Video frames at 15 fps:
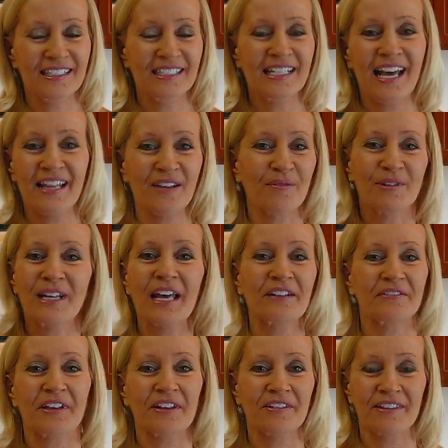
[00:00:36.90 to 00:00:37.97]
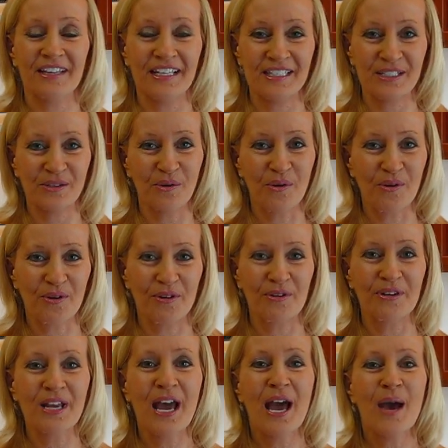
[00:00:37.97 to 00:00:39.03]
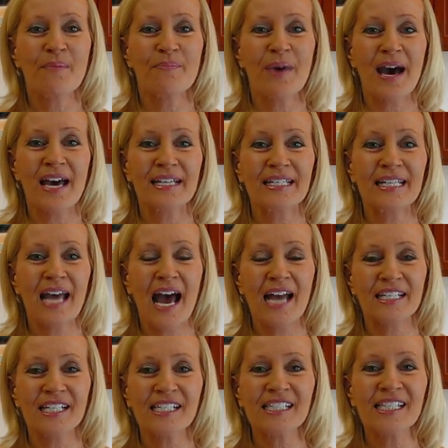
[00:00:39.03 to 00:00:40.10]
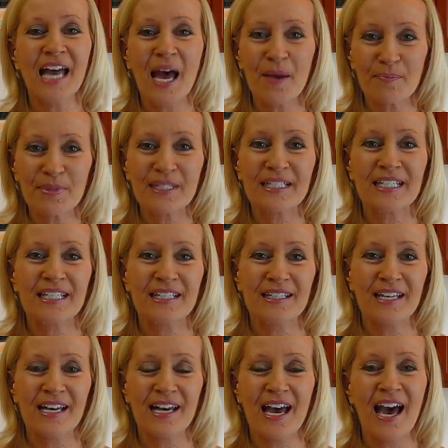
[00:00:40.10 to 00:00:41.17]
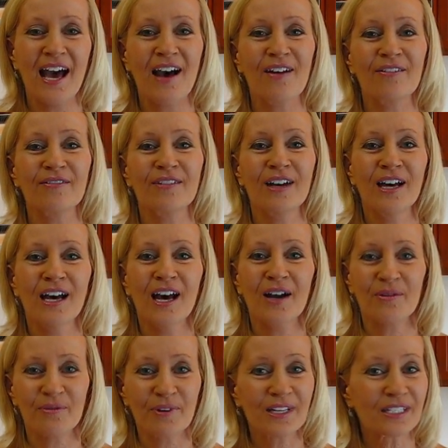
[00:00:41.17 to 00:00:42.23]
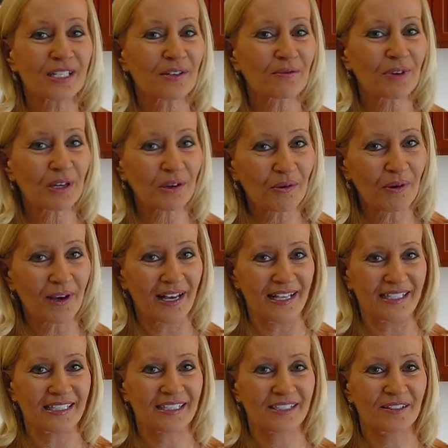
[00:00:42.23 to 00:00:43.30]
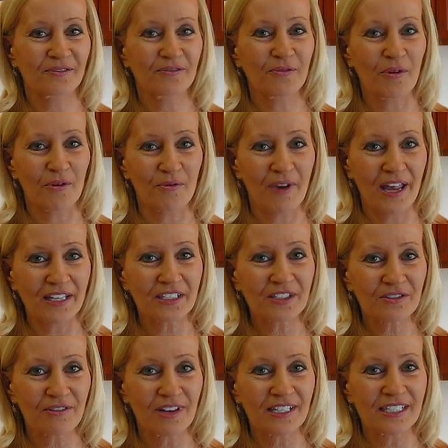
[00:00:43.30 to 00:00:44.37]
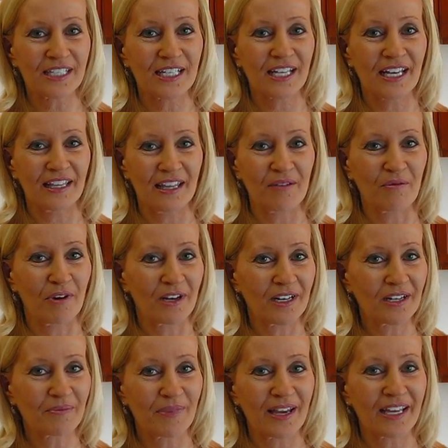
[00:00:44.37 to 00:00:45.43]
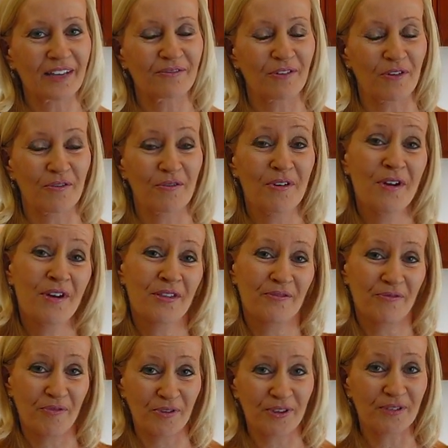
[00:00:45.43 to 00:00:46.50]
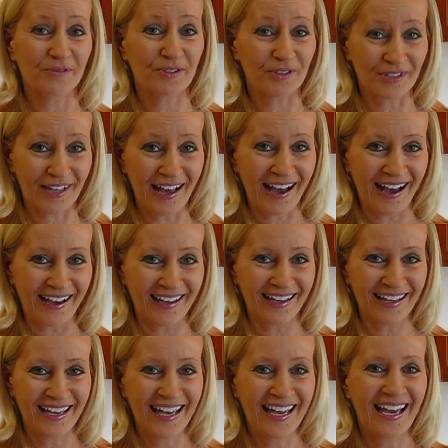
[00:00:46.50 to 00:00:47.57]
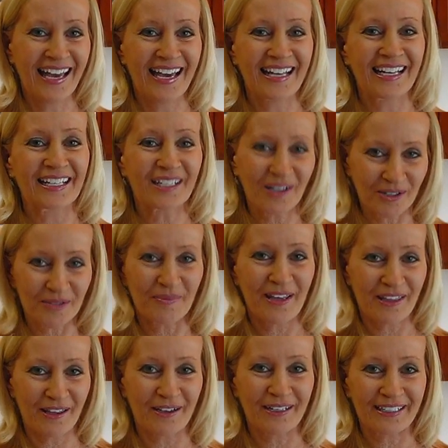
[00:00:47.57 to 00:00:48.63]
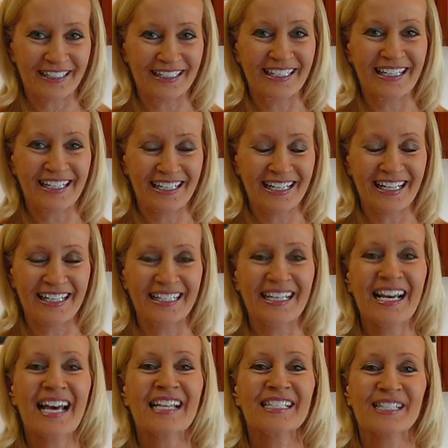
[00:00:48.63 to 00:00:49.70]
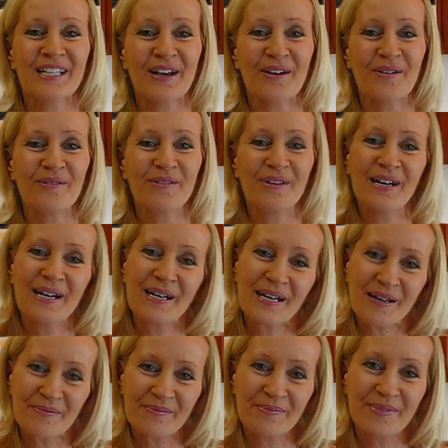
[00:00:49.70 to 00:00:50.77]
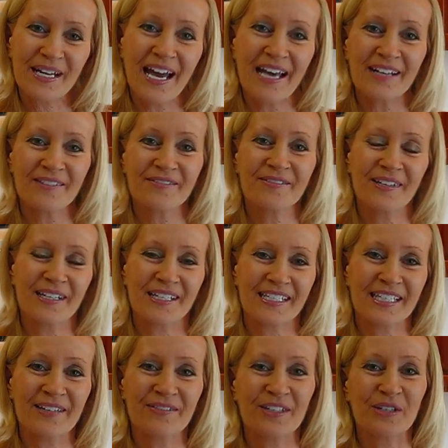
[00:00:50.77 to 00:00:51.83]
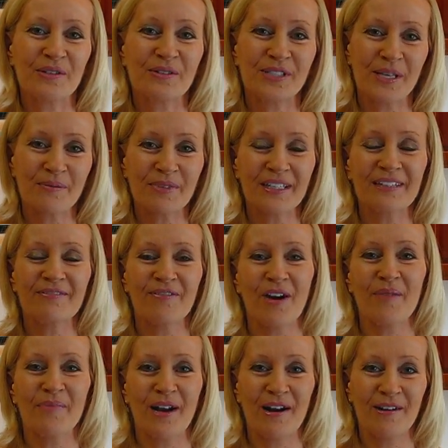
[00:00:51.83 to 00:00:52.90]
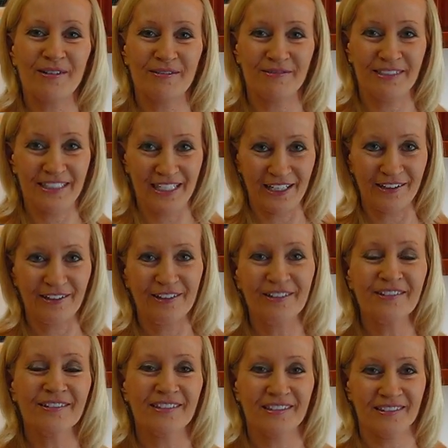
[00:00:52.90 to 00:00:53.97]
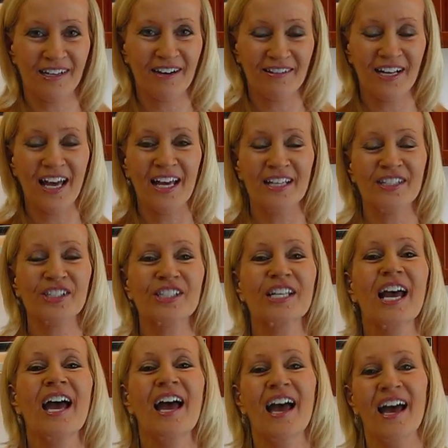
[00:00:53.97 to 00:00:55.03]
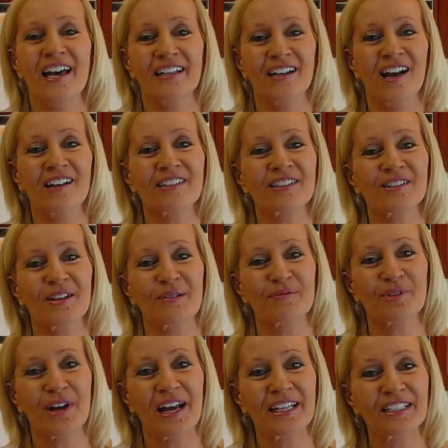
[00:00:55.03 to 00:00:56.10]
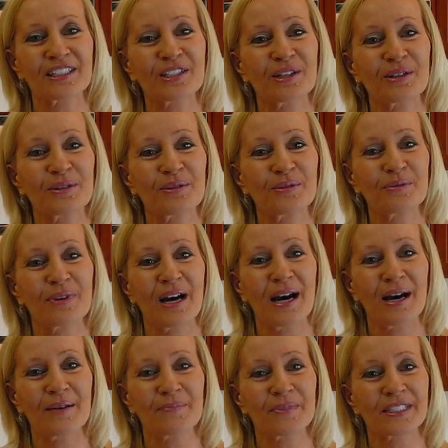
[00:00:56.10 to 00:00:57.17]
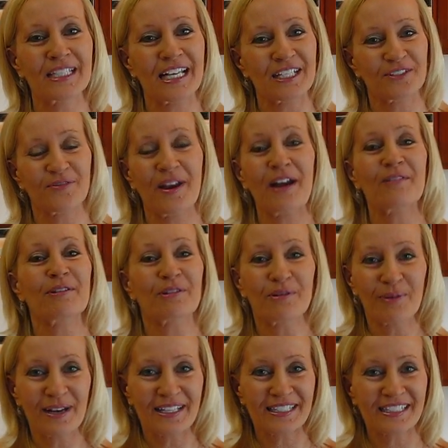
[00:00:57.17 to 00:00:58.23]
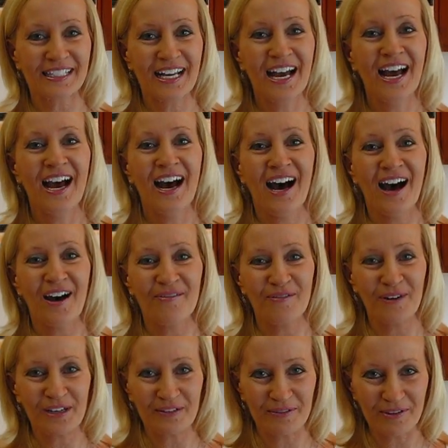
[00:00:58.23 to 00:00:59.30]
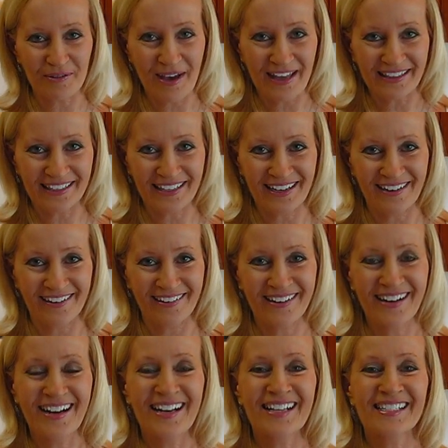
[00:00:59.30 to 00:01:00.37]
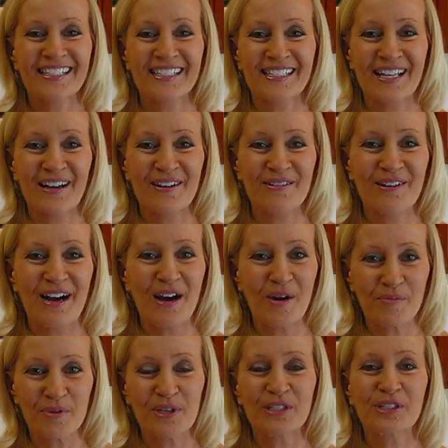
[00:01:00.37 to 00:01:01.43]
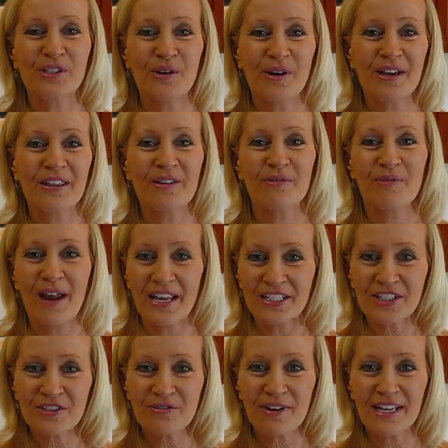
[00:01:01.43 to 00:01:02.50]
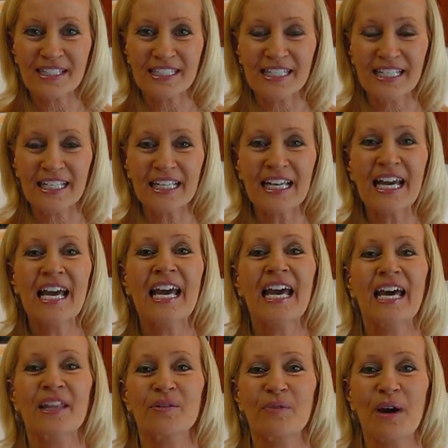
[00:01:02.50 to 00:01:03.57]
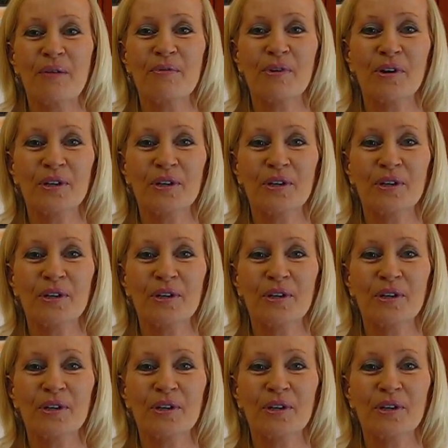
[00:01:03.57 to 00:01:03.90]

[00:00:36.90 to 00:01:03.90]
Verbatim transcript: Now there were a lot of other things ordered, but I just happened to have a recent request for ranch dressing, and they wanted to make it for the 4th of July. And I told them I thought I could get it in. So I'm kind of giving you something from our dinner, our lunch, and also I'm trying to satisfy a request of one of you out there. So I hope you enjoy the ranch dressing. And the way we're